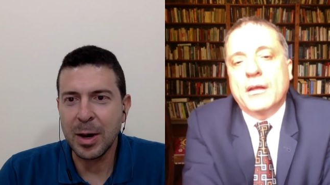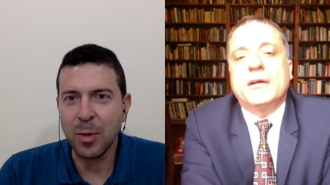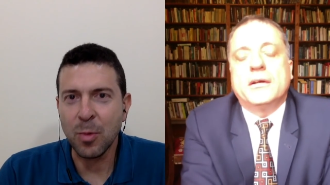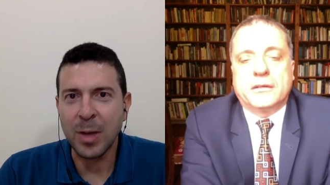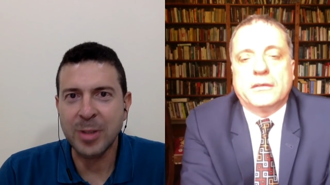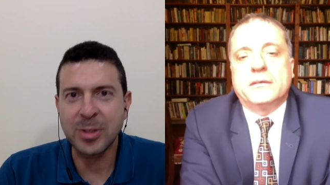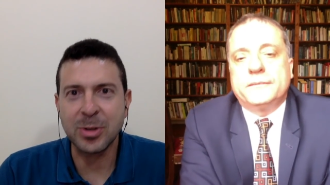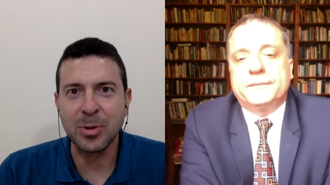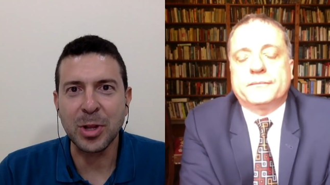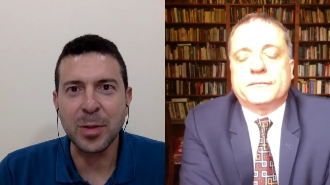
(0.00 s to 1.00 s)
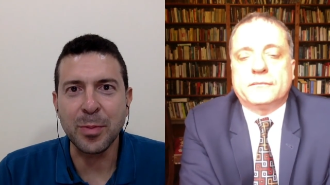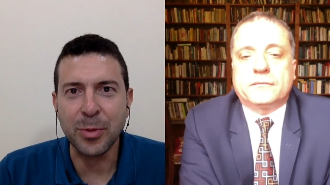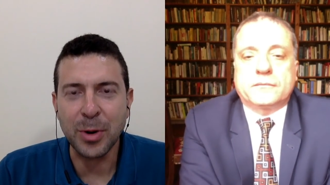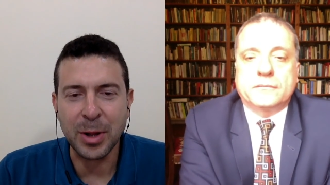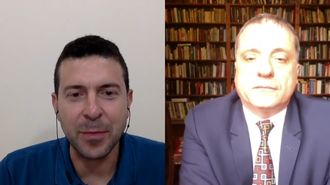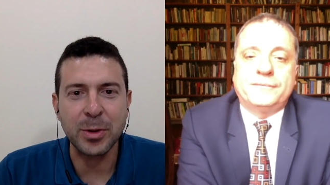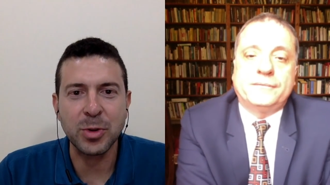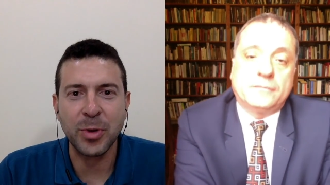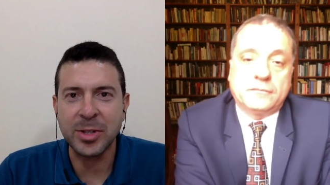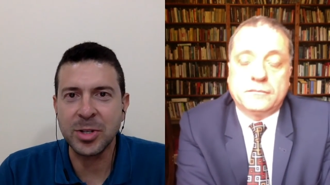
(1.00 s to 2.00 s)
Speaker 1: the Western liberal
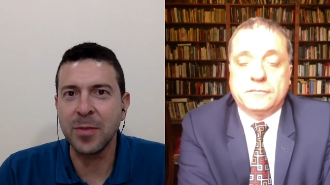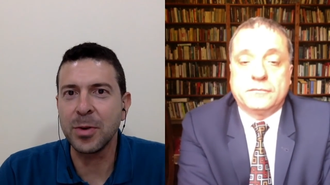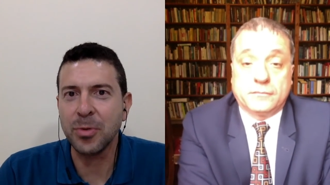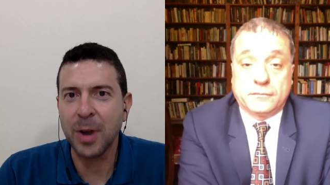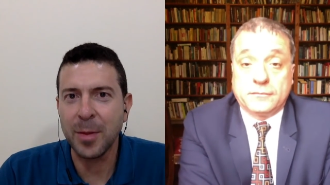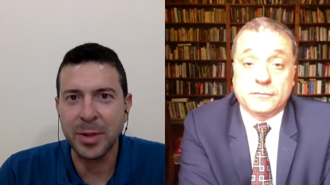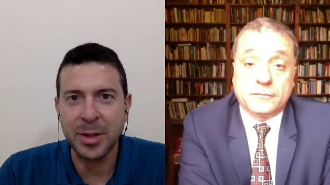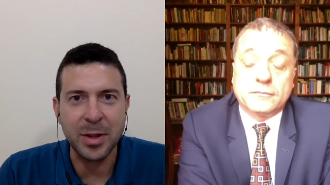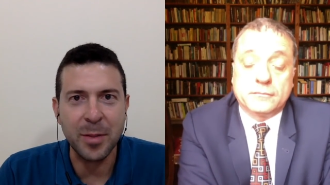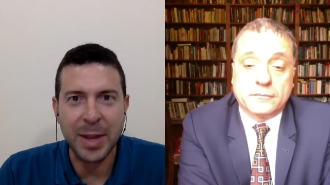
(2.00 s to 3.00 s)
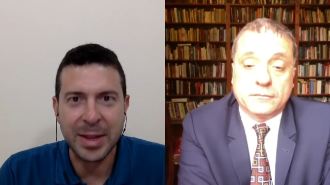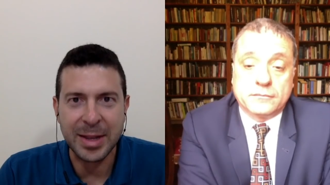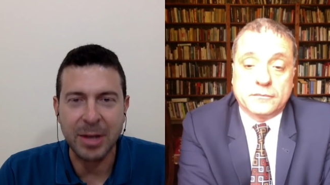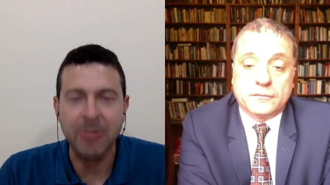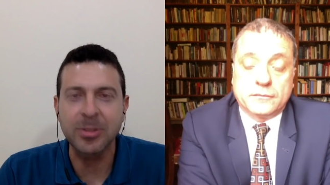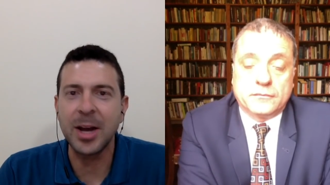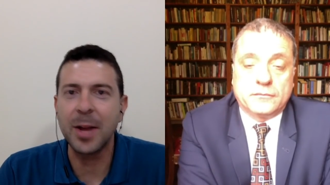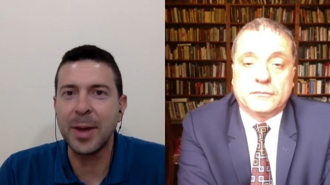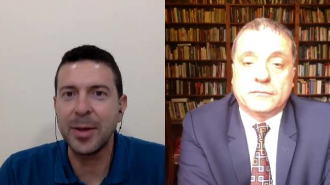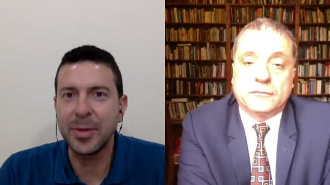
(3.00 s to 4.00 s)
infiltration of the Kremlin, the debate that goes
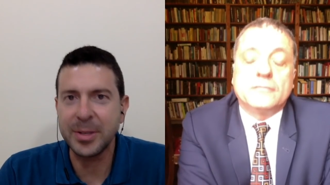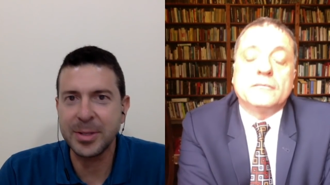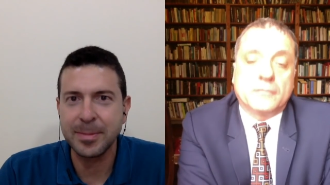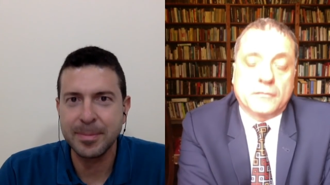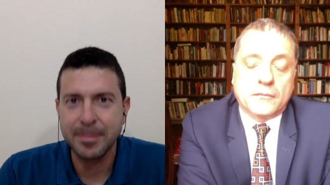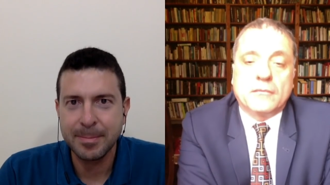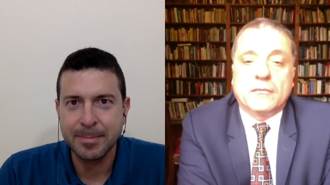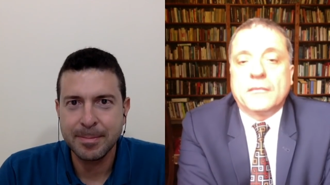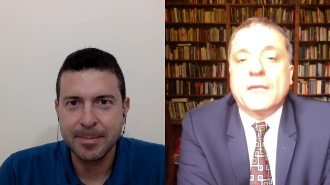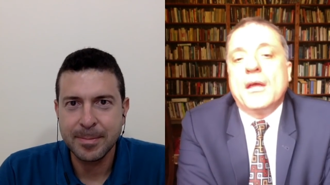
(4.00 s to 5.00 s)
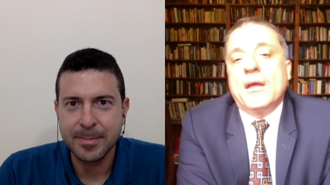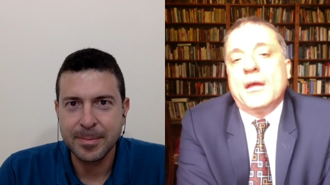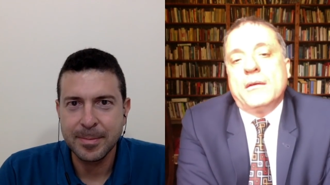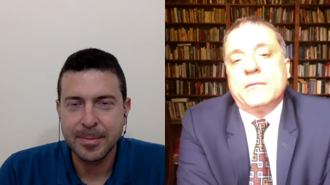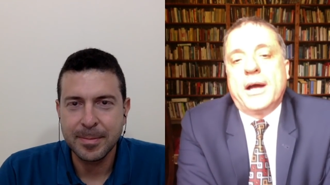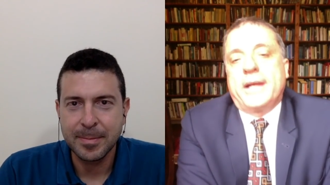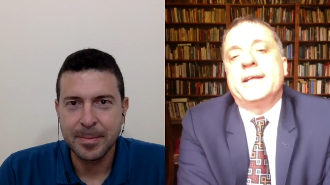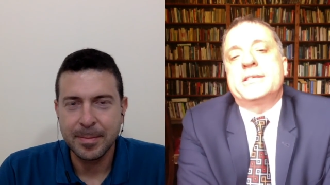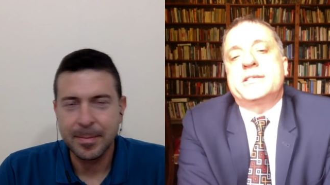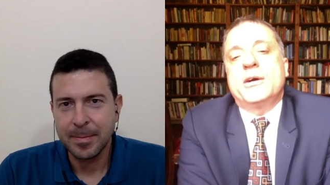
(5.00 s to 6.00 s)
on about this.
Speaker 2: Right,
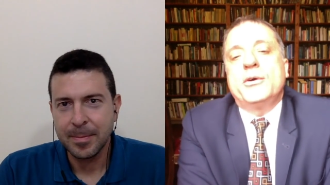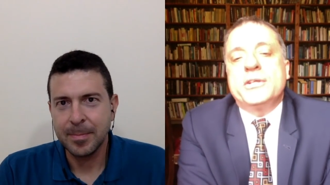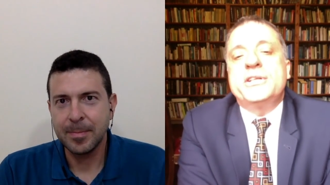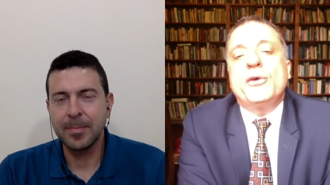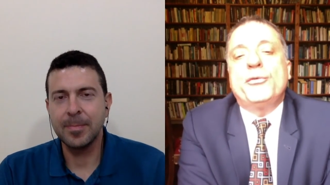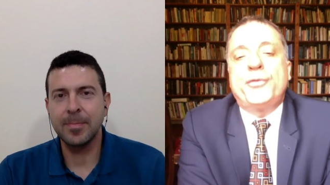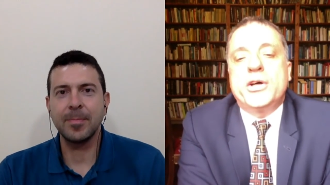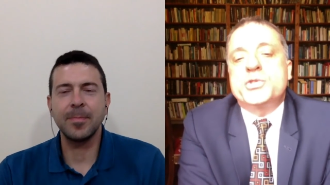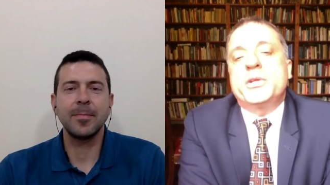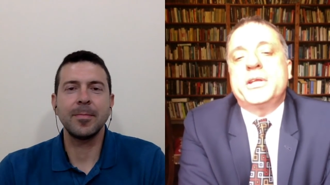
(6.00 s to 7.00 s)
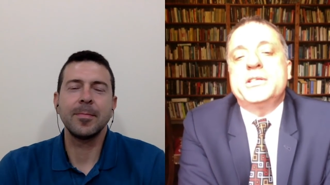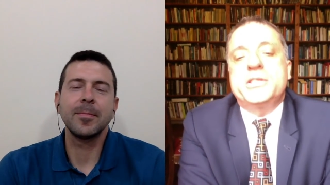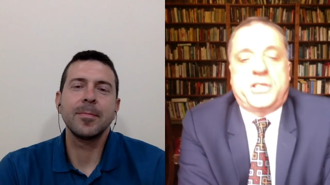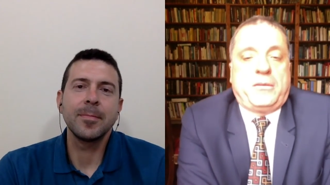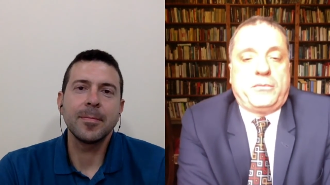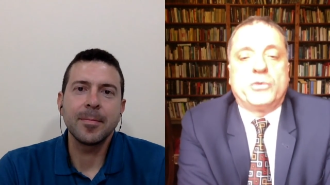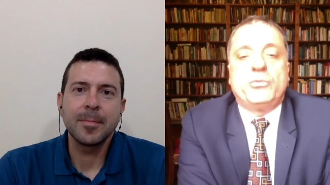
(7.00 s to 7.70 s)
let's deal first with his team. The